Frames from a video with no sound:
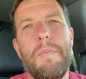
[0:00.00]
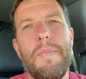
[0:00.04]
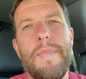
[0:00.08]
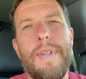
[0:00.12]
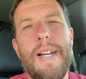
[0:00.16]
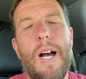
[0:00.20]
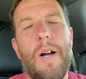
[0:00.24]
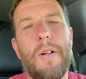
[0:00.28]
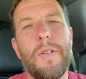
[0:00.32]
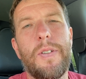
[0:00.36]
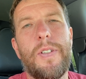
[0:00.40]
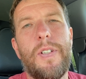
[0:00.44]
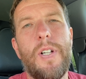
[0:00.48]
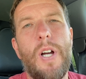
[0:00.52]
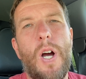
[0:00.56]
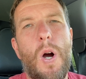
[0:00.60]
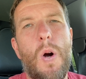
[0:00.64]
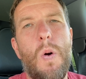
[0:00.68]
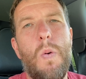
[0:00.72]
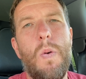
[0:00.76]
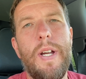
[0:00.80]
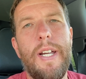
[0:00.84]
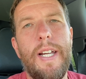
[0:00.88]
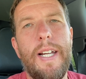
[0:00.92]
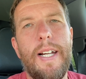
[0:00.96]
Now
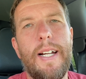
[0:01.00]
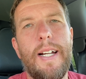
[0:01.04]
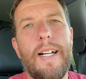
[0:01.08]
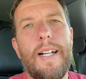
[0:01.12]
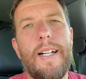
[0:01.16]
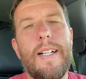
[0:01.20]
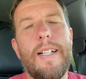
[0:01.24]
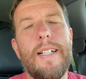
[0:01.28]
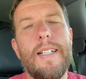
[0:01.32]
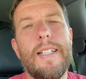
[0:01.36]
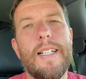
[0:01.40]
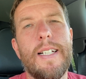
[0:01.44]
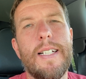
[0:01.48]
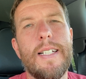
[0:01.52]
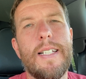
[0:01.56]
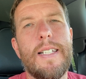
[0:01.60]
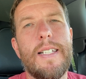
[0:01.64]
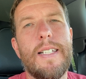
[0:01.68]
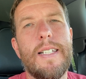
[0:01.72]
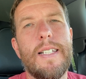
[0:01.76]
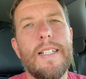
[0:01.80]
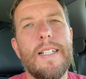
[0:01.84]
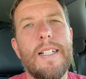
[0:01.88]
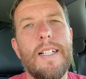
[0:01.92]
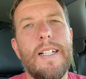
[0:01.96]
towing,
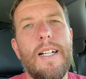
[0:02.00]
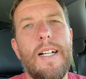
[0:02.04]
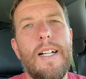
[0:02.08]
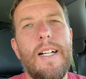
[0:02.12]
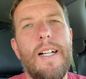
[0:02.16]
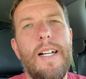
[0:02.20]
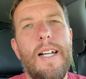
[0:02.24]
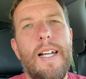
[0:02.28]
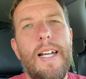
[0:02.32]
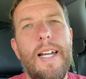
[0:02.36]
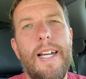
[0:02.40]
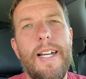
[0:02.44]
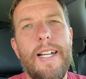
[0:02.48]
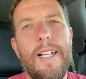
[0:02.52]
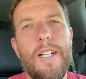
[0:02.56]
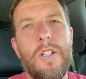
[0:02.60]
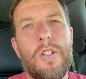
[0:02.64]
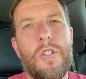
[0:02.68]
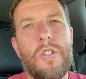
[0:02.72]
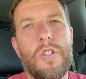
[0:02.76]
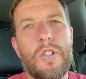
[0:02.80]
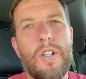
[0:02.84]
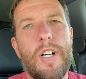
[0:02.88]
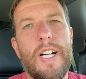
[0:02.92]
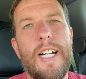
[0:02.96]
it
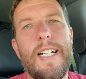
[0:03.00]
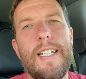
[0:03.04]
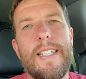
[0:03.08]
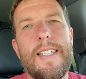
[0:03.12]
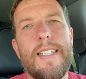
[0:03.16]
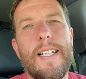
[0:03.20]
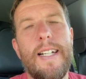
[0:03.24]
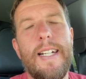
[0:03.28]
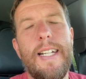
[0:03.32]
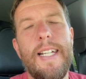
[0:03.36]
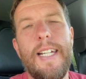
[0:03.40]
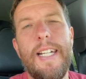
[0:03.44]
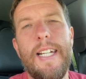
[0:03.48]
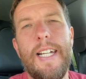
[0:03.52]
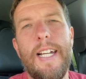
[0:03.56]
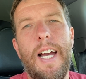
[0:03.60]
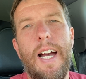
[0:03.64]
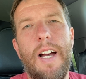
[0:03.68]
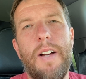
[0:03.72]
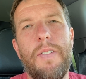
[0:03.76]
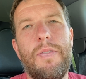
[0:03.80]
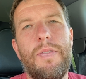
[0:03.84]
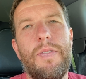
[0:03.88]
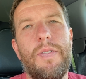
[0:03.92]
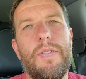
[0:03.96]
drinks the
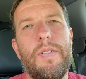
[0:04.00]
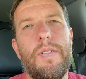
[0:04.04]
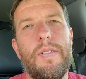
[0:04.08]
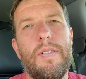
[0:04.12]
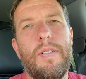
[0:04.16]
DEF.